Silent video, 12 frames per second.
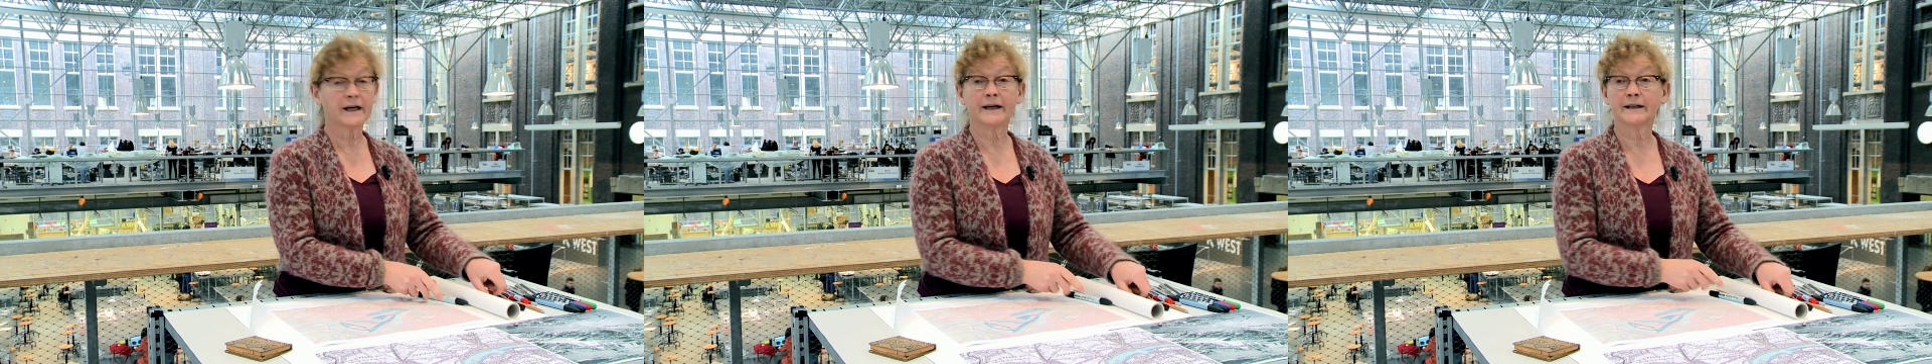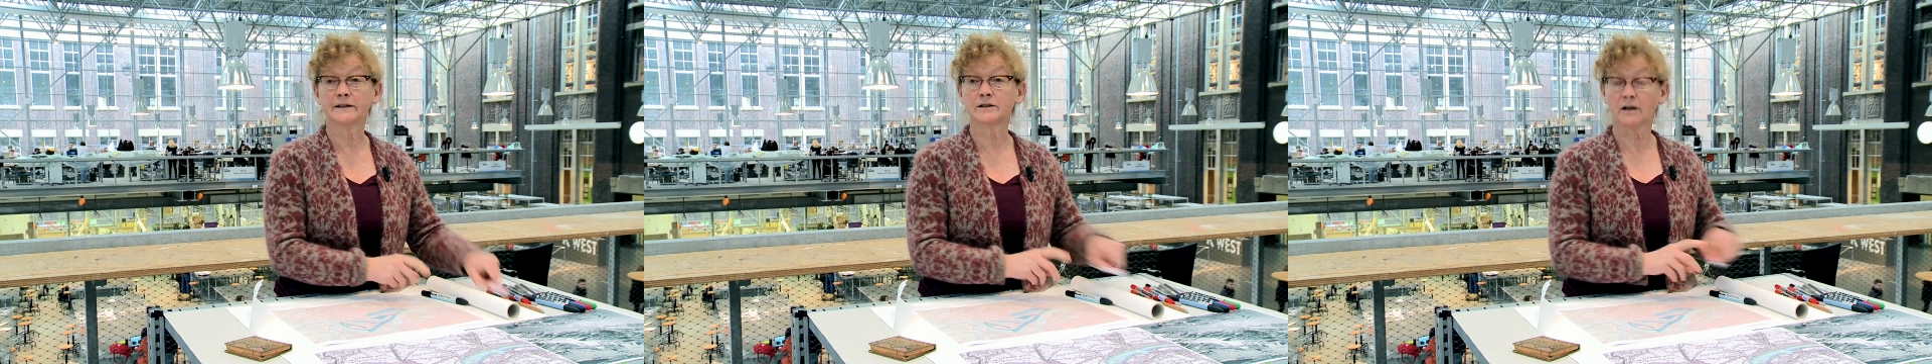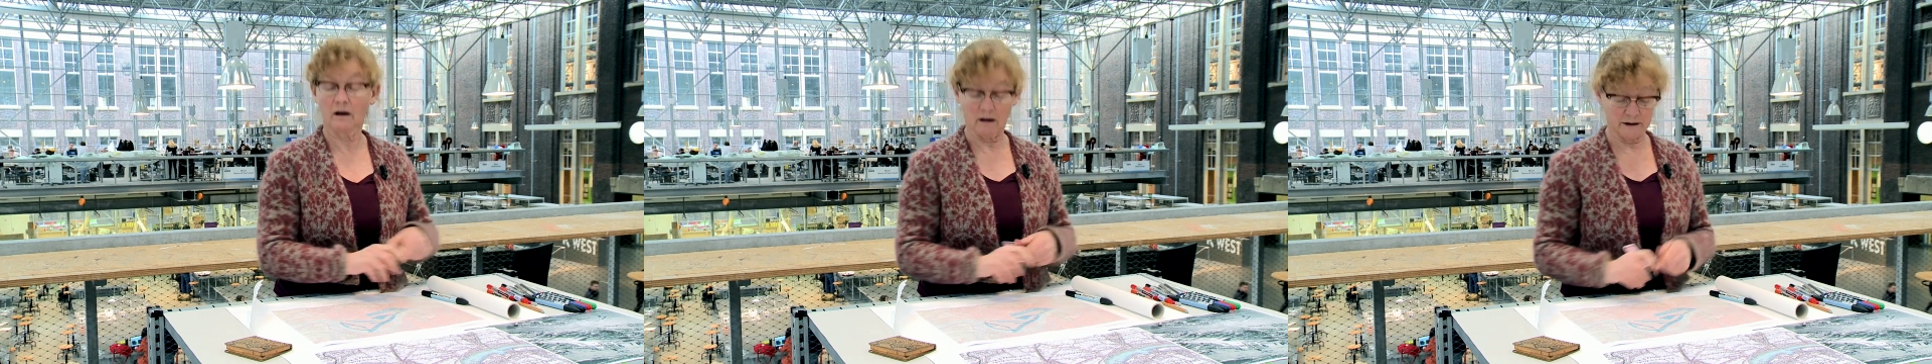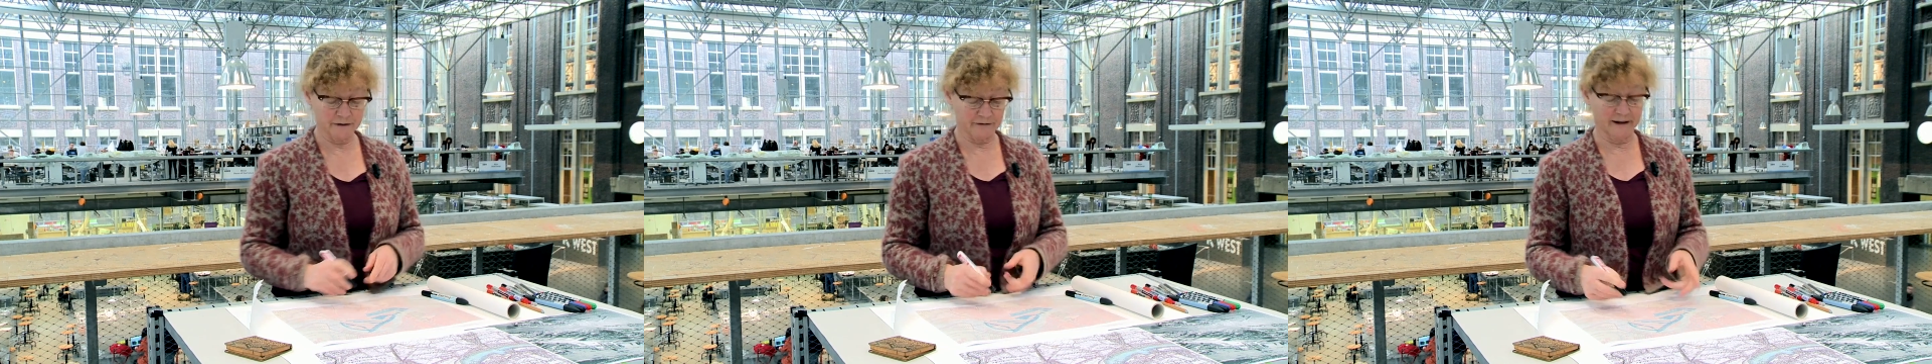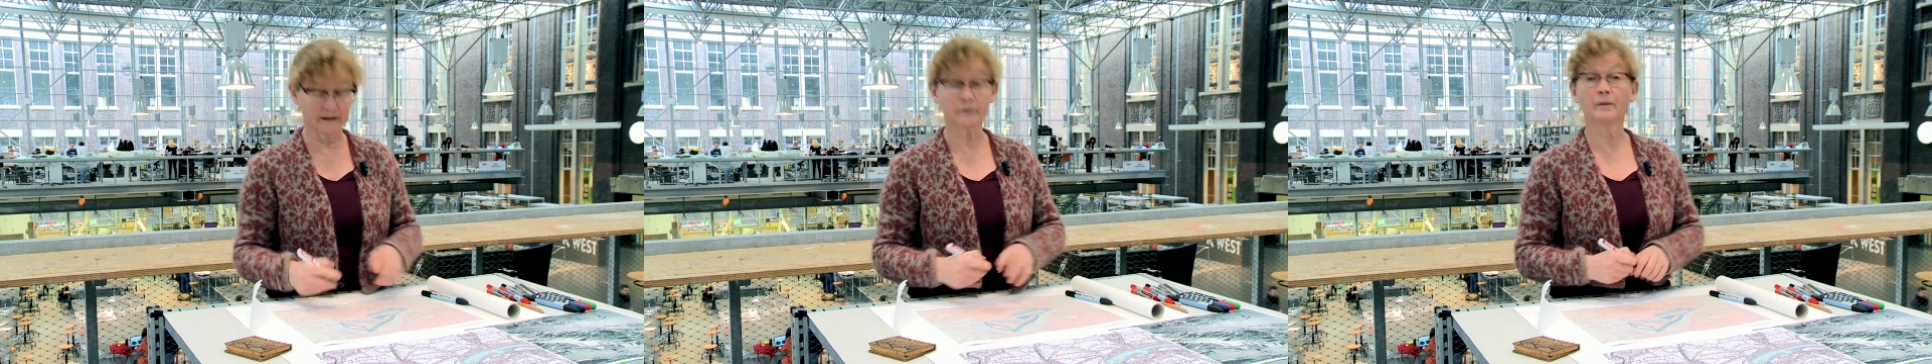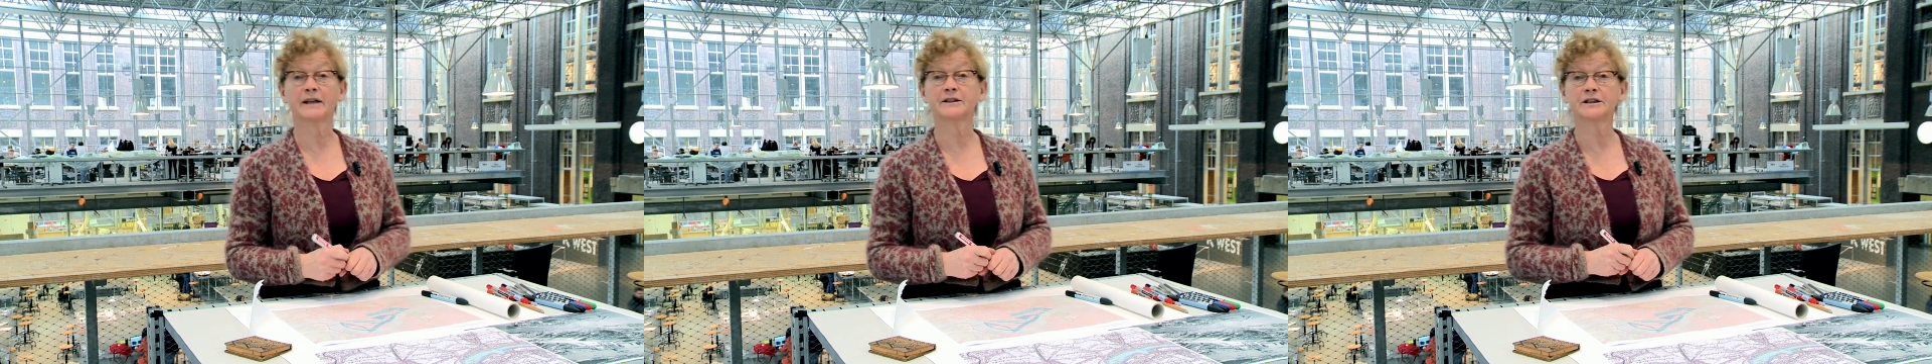quays are defined
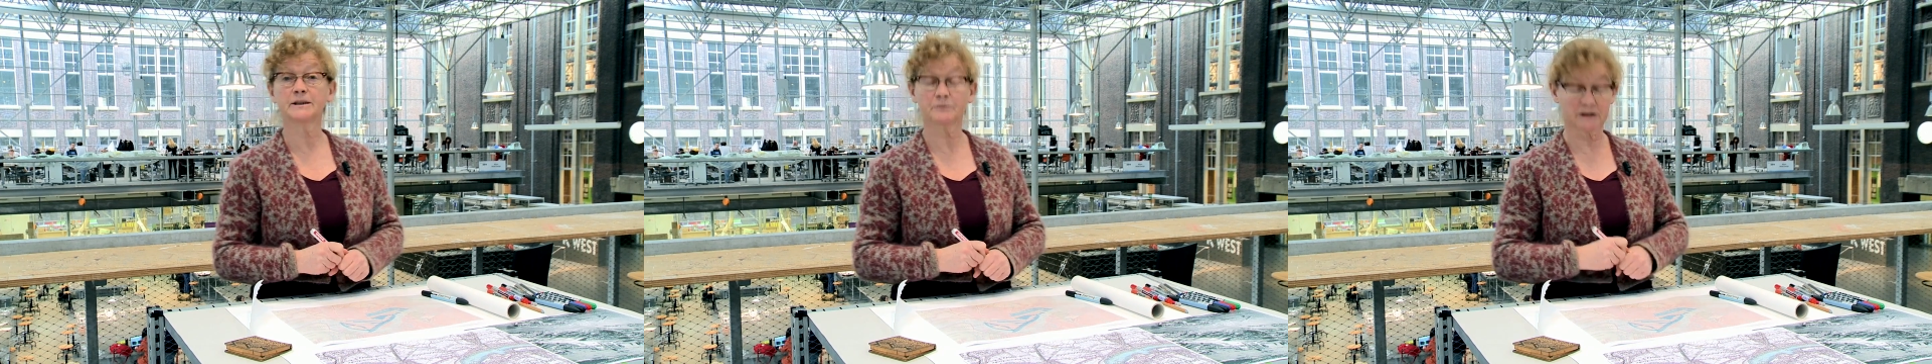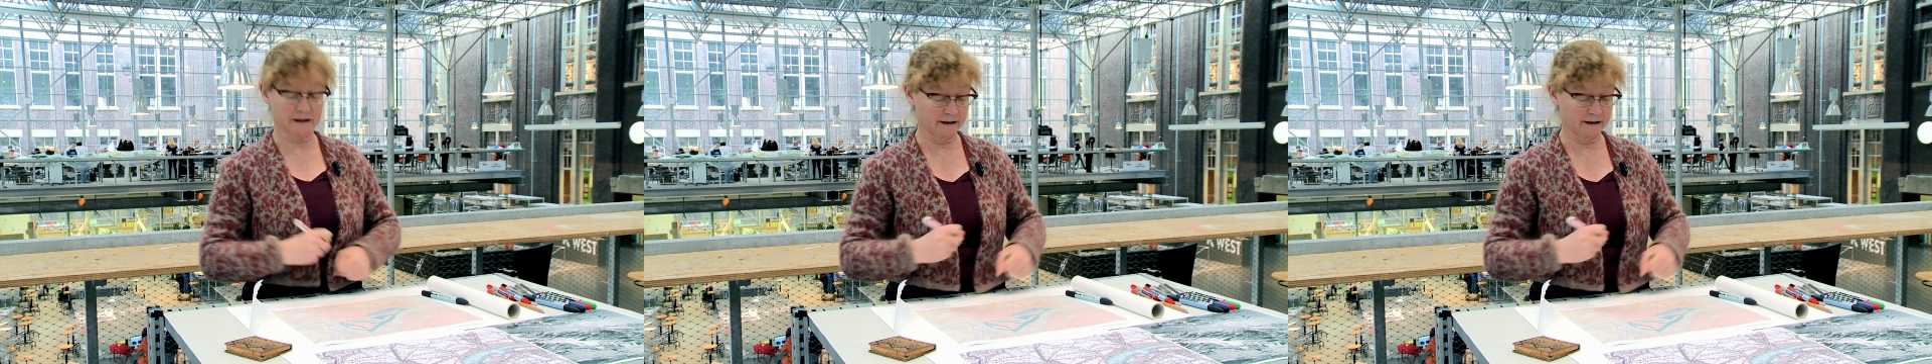by the ships